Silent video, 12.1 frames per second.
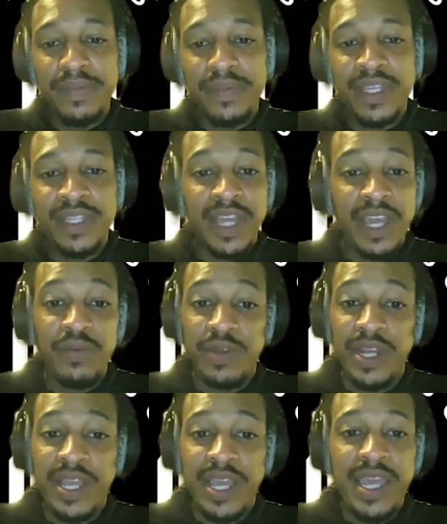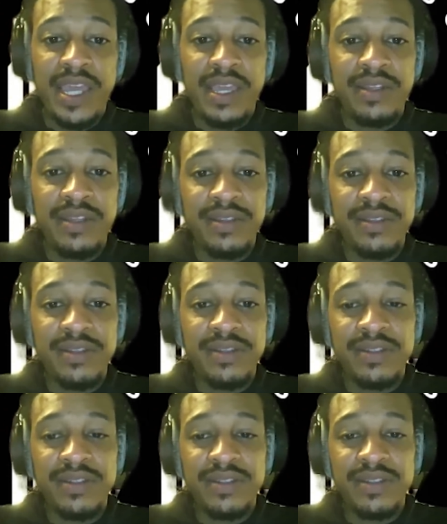And they went ahead
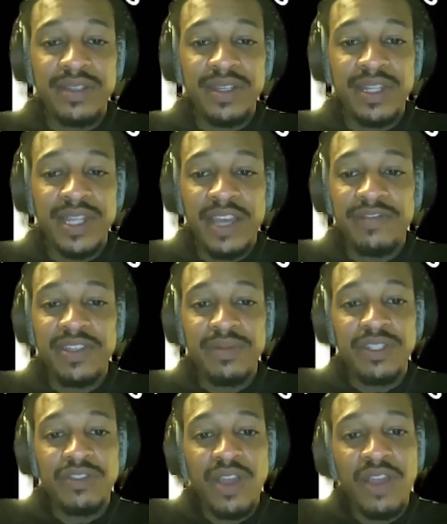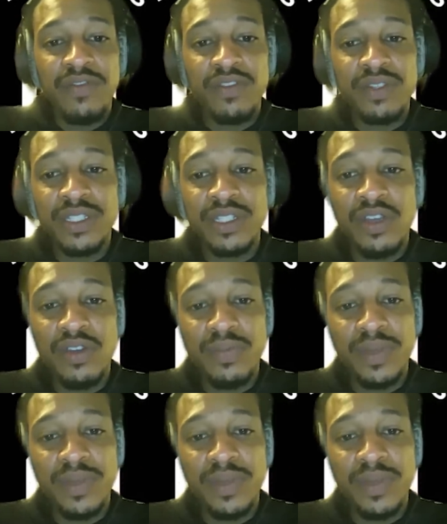and left him to travel on his own,